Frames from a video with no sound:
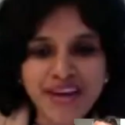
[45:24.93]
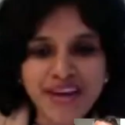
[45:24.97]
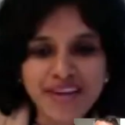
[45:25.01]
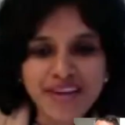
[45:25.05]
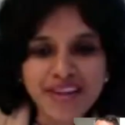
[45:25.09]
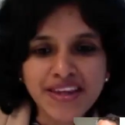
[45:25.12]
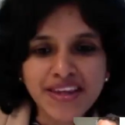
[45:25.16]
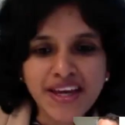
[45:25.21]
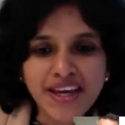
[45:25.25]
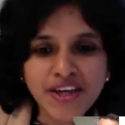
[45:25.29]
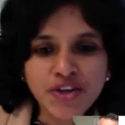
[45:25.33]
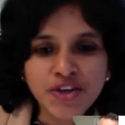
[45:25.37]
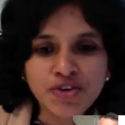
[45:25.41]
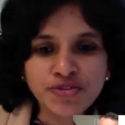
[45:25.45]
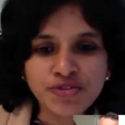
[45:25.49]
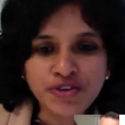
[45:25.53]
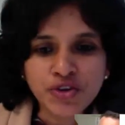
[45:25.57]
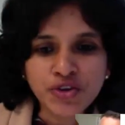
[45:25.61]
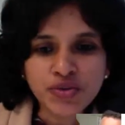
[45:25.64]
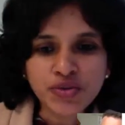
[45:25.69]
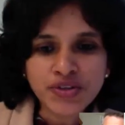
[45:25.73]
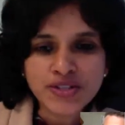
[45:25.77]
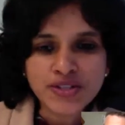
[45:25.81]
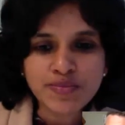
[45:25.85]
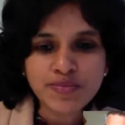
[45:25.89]
thank you for your
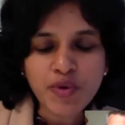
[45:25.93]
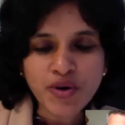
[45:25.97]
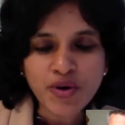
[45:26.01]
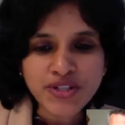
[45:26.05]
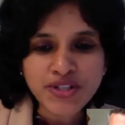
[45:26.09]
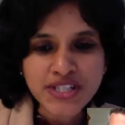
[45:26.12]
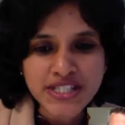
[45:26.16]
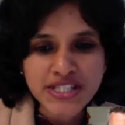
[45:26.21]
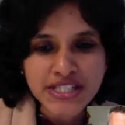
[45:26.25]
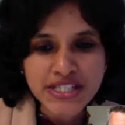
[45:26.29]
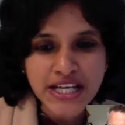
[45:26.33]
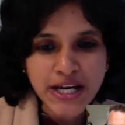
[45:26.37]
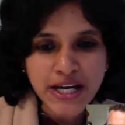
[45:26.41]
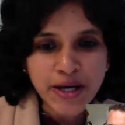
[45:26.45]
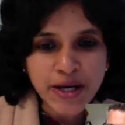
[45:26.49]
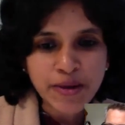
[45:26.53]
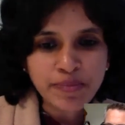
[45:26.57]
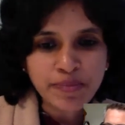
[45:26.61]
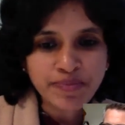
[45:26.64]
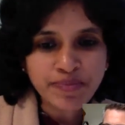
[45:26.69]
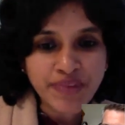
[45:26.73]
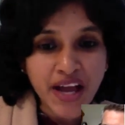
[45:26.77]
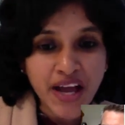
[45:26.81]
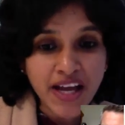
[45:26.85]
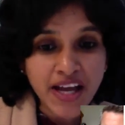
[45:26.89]
response.
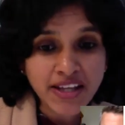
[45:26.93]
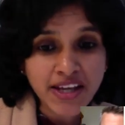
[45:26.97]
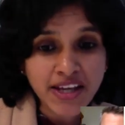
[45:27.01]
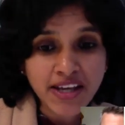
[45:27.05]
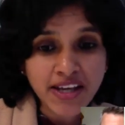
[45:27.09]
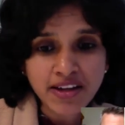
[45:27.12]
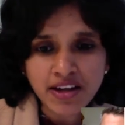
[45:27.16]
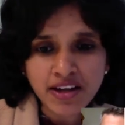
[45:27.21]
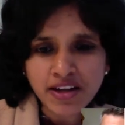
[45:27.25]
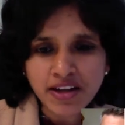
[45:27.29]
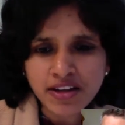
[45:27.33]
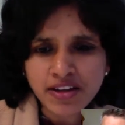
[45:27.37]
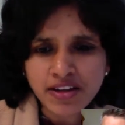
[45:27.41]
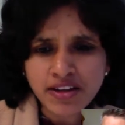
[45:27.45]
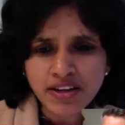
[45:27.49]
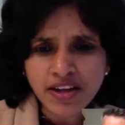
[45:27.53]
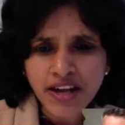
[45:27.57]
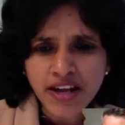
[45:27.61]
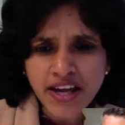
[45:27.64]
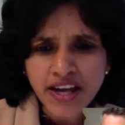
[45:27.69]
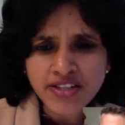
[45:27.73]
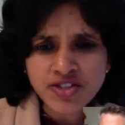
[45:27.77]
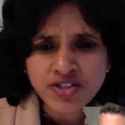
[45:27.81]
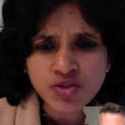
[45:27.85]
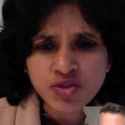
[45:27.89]
I think the
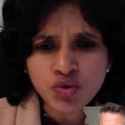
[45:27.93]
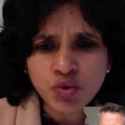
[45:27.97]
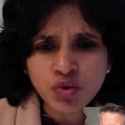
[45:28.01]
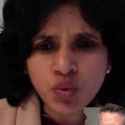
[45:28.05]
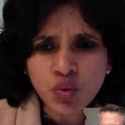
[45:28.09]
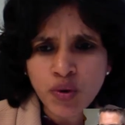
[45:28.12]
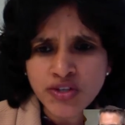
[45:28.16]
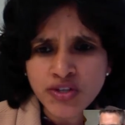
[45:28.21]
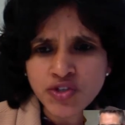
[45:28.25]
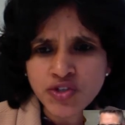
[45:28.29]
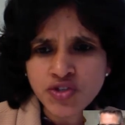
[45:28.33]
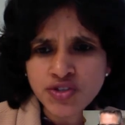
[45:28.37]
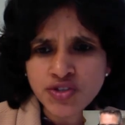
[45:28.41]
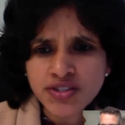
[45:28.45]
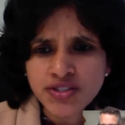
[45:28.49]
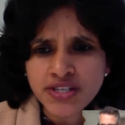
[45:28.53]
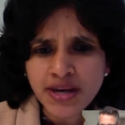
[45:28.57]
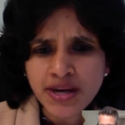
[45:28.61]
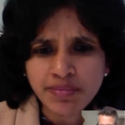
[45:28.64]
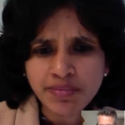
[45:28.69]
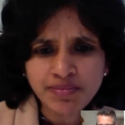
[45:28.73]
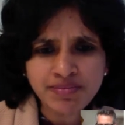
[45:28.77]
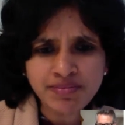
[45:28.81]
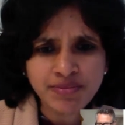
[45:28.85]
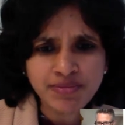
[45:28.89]
next two questions
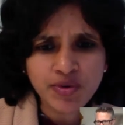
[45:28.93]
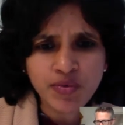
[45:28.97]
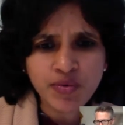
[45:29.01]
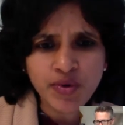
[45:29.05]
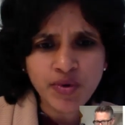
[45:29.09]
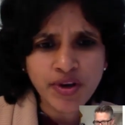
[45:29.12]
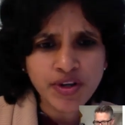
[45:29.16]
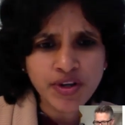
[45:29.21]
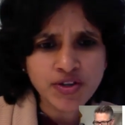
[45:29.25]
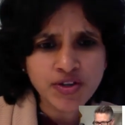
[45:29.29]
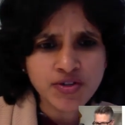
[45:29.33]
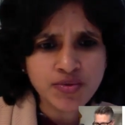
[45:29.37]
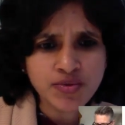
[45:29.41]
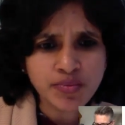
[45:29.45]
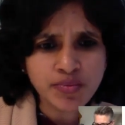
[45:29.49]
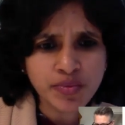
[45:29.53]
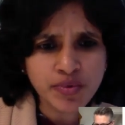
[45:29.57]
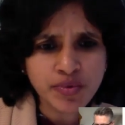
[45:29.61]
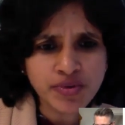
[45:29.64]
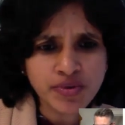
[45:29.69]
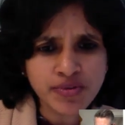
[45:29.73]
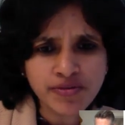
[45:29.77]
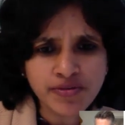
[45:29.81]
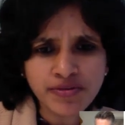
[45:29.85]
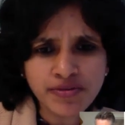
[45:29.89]
I'm going to
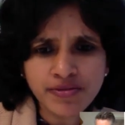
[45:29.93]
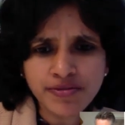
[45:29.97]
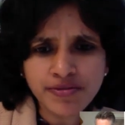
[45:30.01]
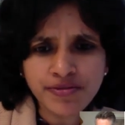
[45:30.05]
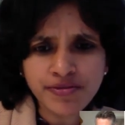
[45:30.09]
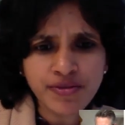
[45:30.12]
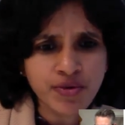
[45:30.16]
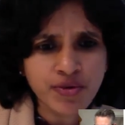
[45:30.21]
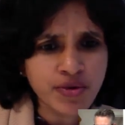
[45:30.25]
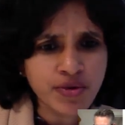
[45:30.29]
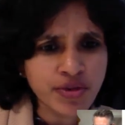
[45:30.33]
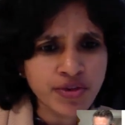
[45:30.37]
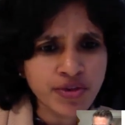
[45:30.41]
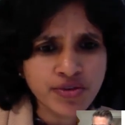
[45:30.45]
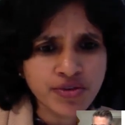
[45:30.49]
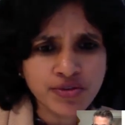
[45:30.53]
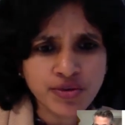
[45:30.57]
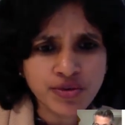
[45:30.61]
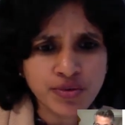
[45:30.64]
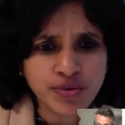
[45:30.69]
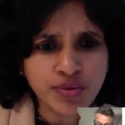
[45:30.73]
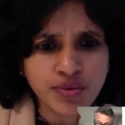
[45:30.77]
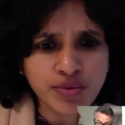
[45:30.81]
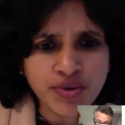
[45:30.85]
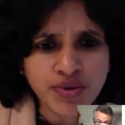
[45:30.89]
put forth
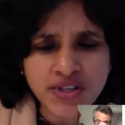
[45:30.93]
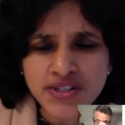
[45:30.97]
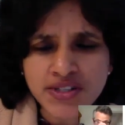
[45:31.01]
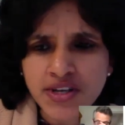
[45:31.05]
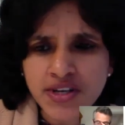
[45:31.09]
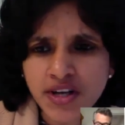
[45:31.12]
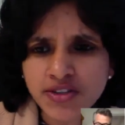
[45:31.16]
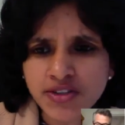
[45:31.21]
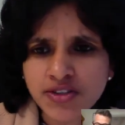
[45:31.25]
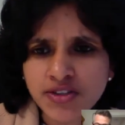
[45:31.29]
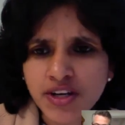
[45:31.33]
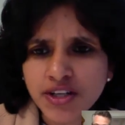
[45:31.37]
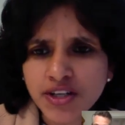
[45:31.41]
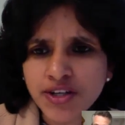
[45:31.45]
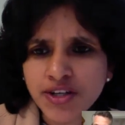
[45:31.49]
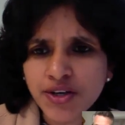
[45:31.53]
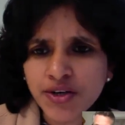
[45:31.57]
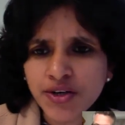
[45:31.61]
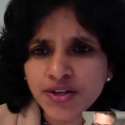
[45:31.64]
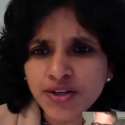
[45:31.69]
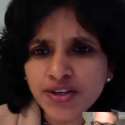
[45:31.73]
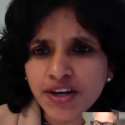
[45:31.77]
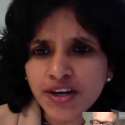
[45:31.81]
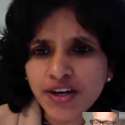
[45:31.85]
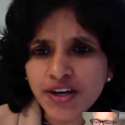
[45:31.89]
to Cassandra
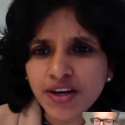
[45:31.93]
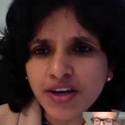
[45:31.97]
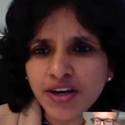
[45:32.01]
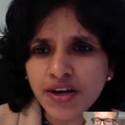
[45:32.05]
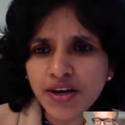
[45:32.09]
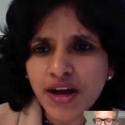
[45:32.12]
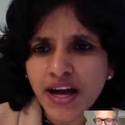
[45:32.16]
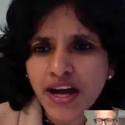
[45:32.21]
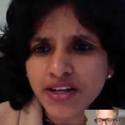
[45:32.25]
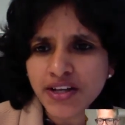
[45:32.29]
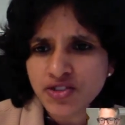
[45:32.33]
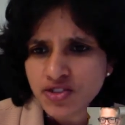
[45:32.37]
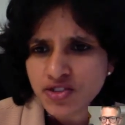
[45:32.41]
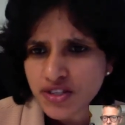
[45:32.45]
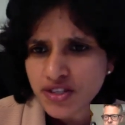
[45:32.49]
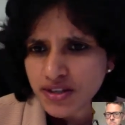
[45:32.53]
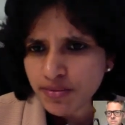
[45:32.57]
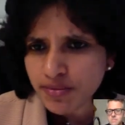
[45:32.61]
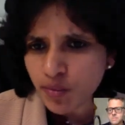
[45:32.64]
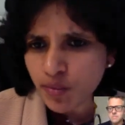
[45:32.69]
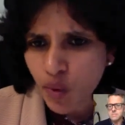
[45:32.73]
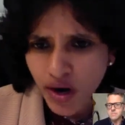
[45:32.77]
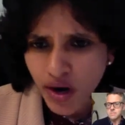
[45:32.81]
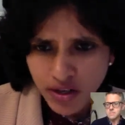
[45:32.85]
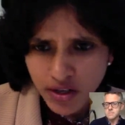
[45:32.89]
here. Actually,
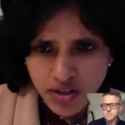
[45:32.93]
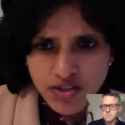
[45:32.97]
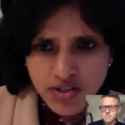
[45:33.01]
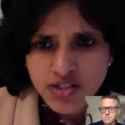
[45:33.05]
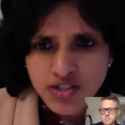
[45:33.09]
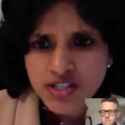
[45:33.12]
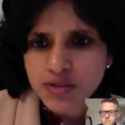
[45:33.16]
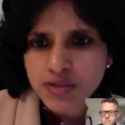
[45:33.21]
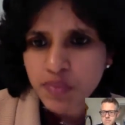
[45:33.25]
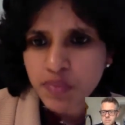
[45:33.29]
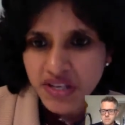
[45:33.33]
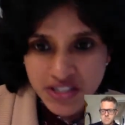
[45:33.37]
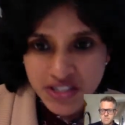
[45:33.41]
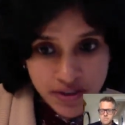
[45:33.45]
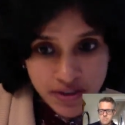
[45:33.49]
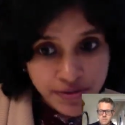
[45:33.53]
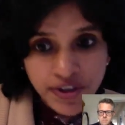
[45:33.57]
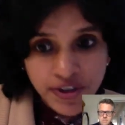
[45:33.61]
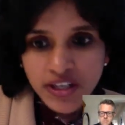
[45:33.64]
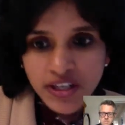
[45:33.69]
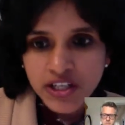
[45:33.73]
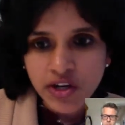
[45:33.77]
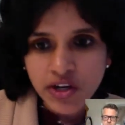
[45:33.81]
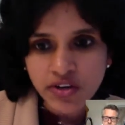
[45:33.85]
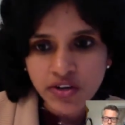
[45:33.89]
one is
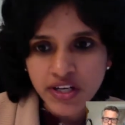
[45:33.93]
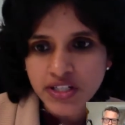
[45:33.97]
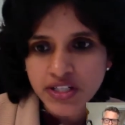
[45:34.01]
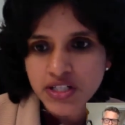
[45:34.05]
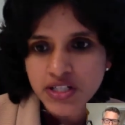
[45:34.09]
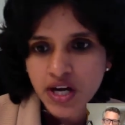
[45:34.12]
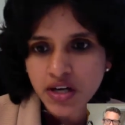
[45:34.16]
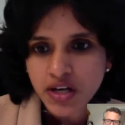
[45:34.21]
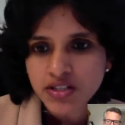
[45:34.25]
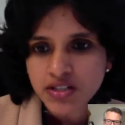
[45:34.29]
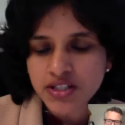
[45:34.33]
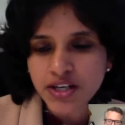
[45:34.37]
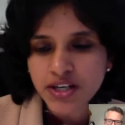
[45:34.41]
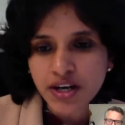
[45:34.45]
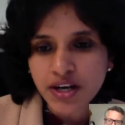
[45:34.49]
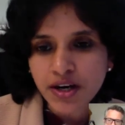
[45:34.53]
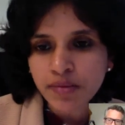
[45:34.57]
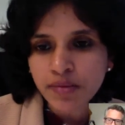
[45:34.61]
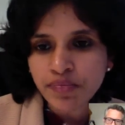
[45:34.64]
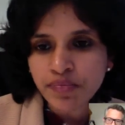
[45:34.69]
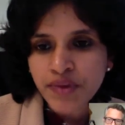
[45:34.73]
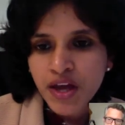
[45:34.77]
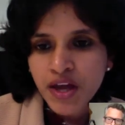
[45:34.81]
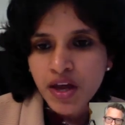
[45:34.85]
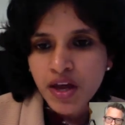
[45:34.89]
specifically on Antarctica.